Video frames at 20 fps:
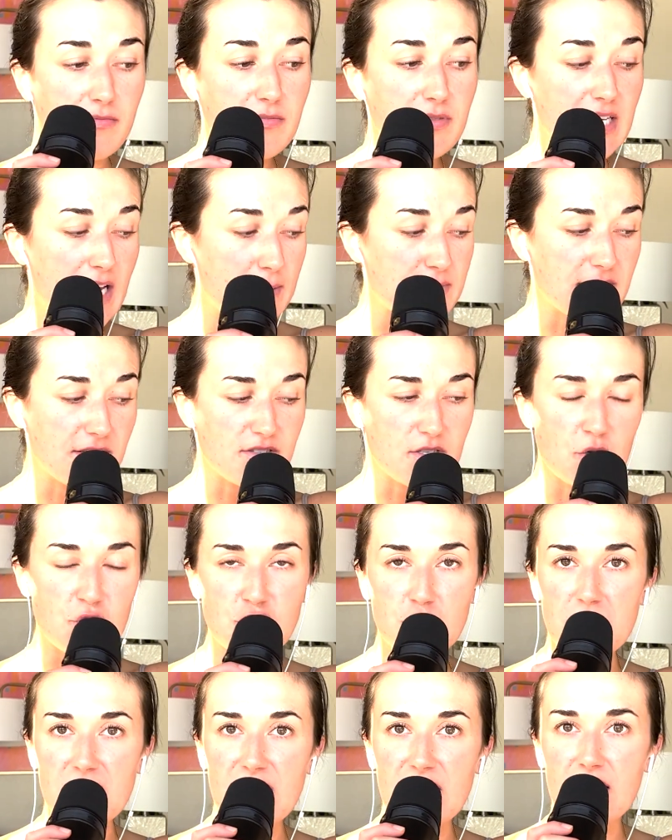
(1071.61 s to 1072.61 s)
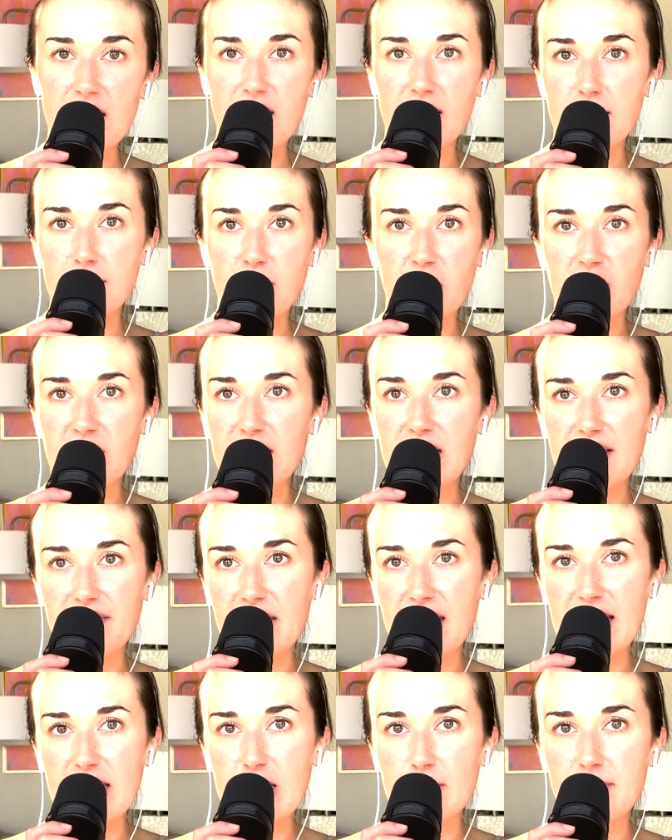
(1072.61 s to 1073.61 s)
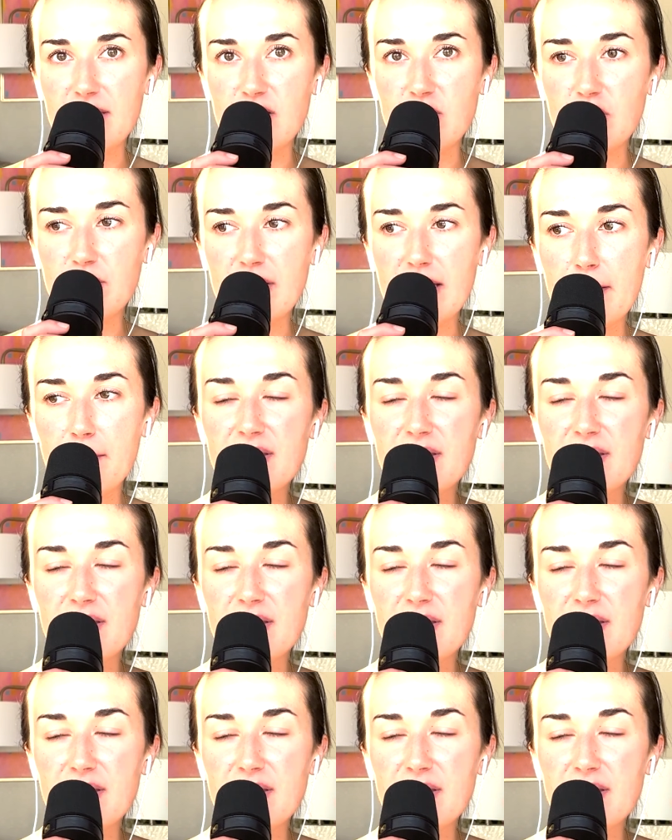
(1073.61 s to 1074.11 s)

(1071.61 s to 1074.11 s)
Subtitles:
types of social media and marketing that I could be doing.